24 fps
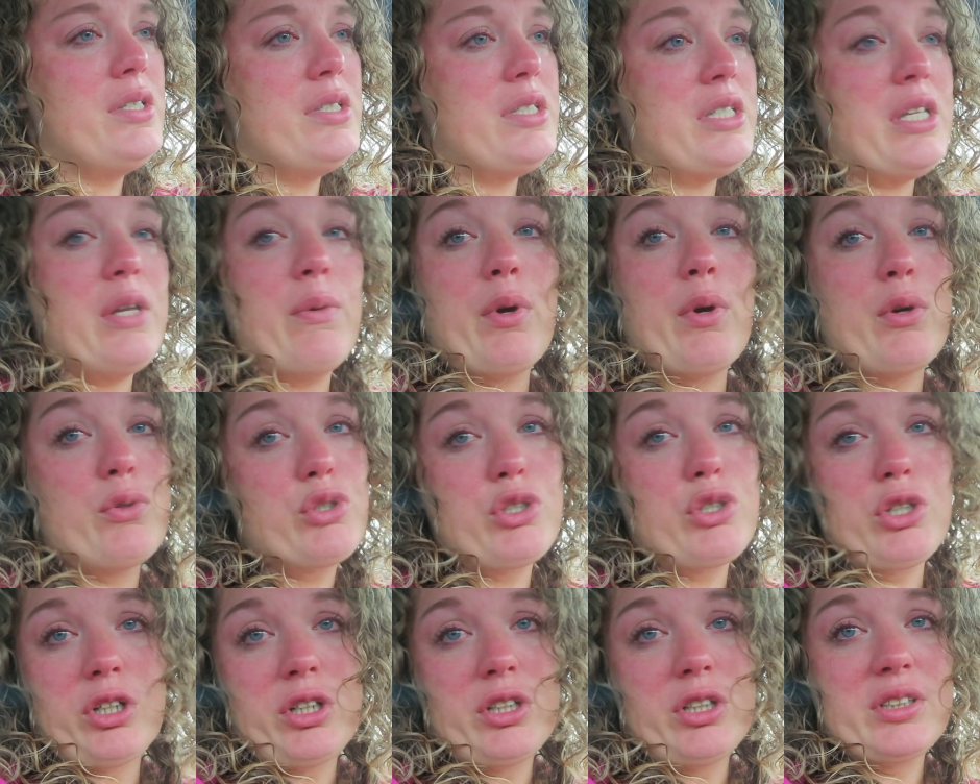0
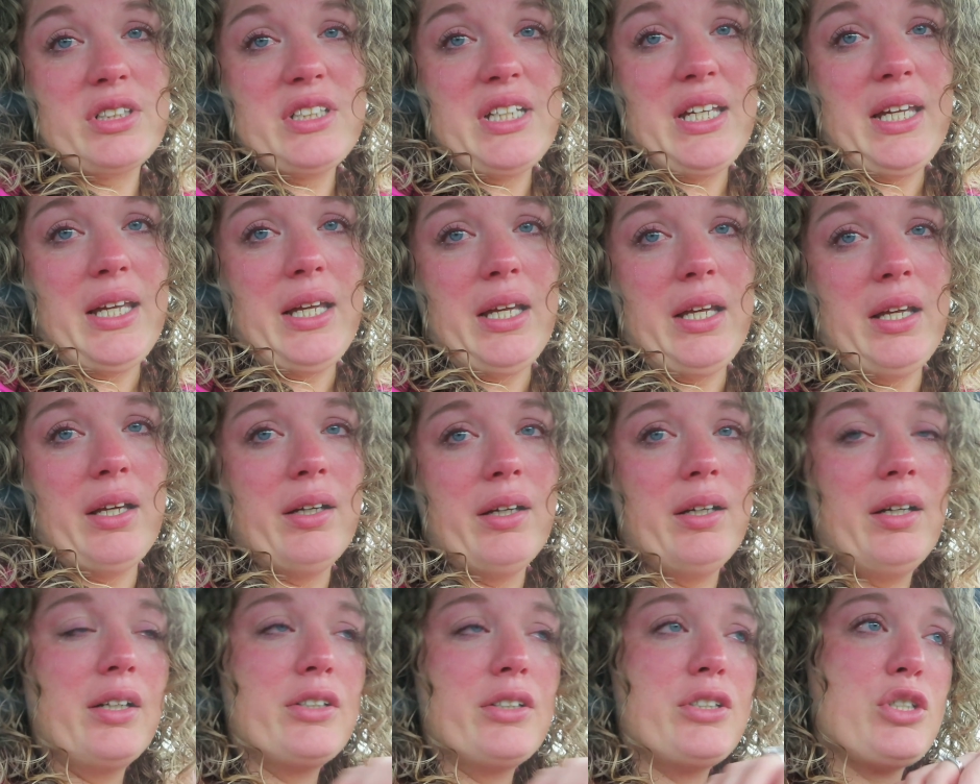sugar tea.
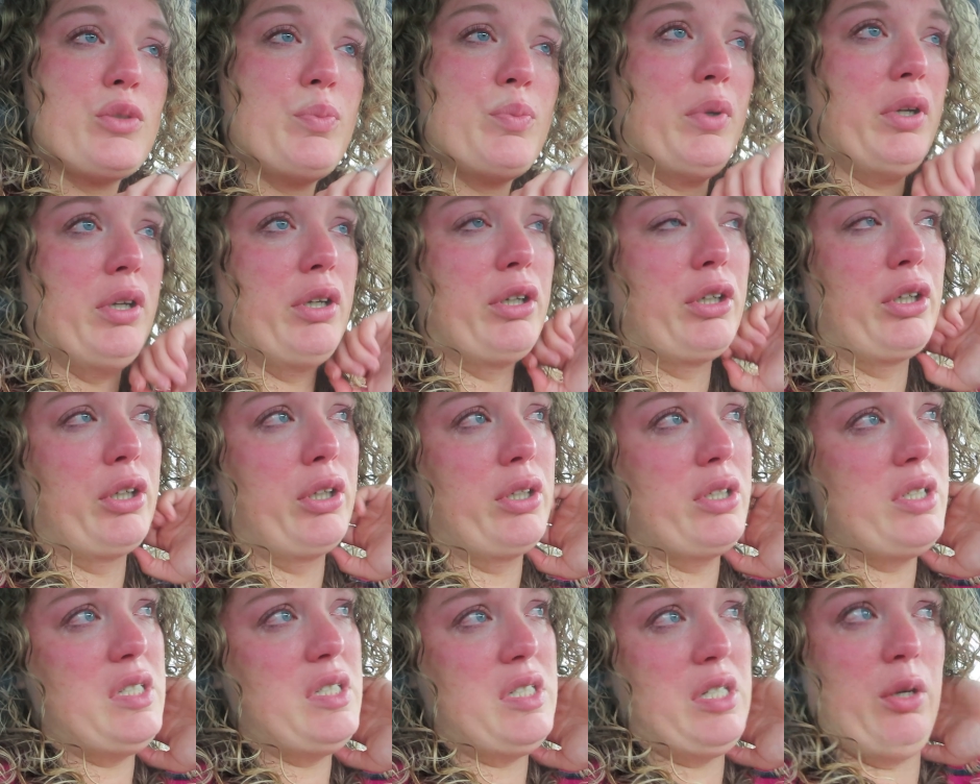I just bought
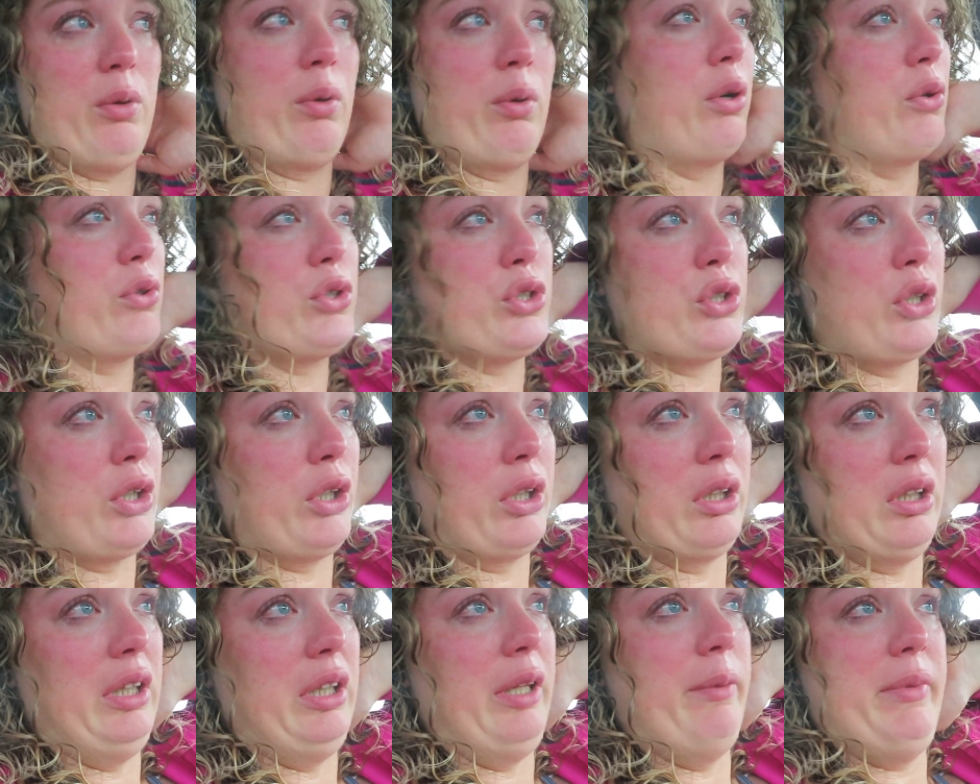her 0
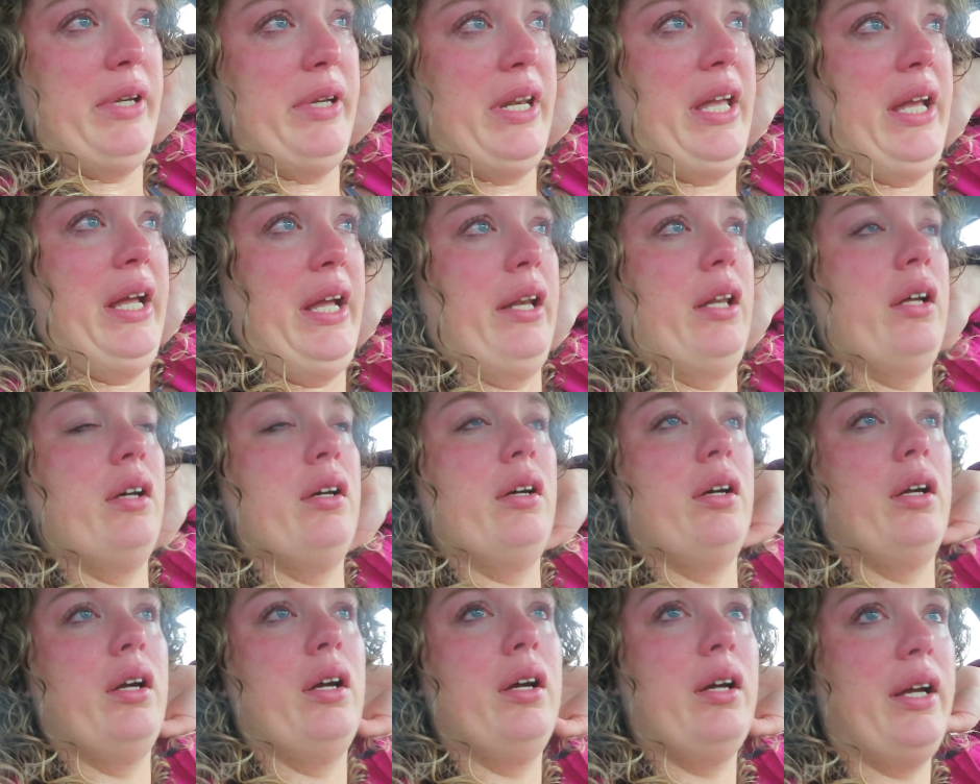sugar lemonade.
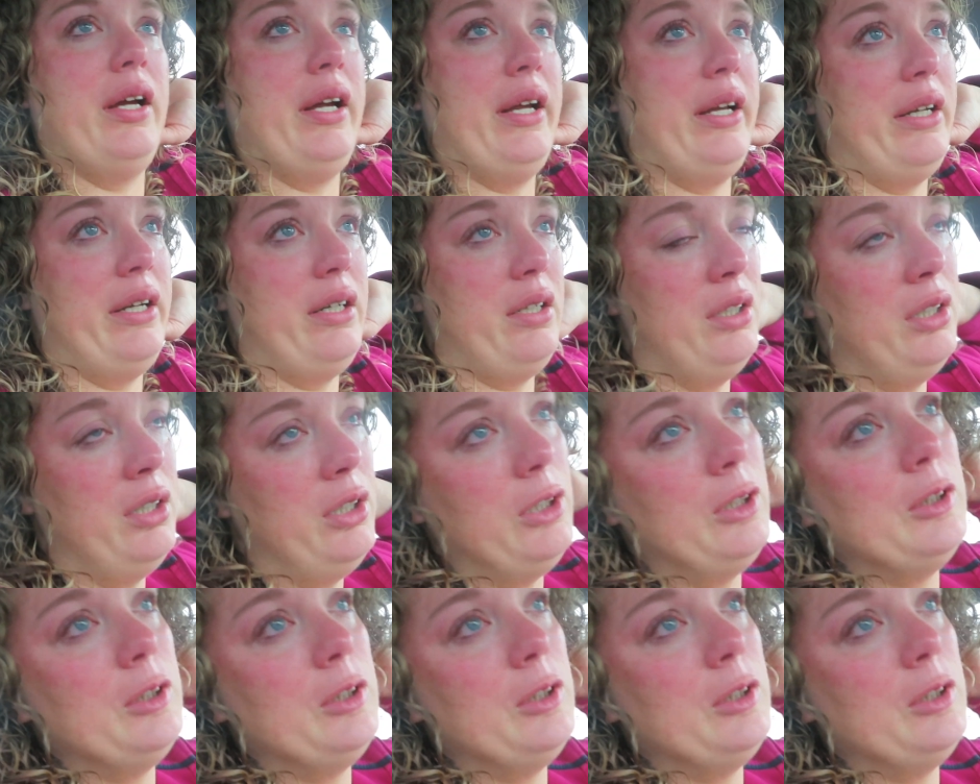And